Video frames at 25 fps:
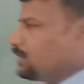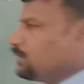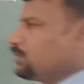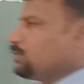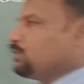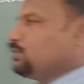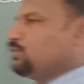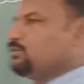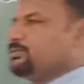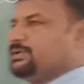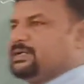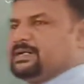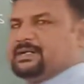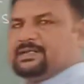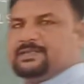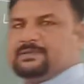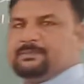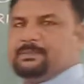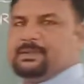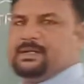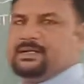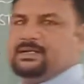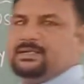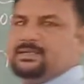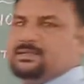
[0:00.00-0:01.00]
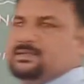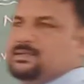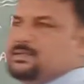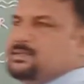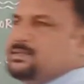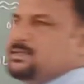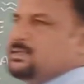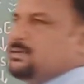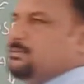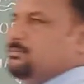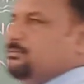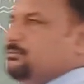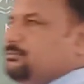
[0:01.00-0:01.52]
Human respiratory
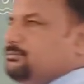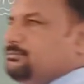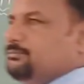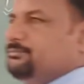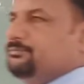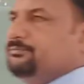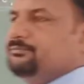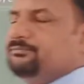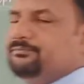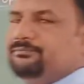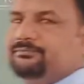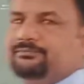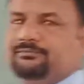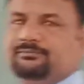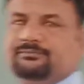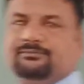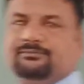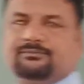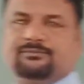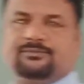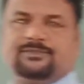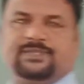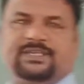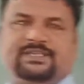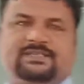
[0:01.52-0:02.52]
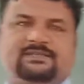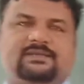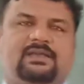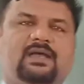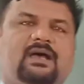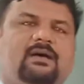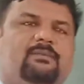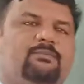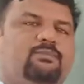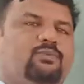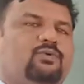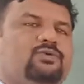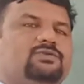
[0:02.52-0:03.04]
system is
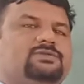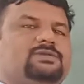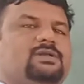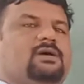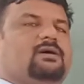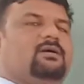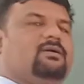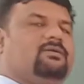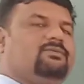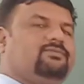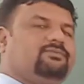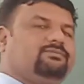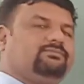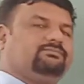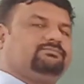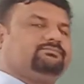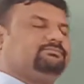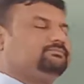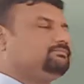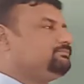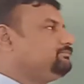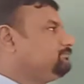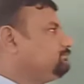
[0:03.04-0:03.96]
composed of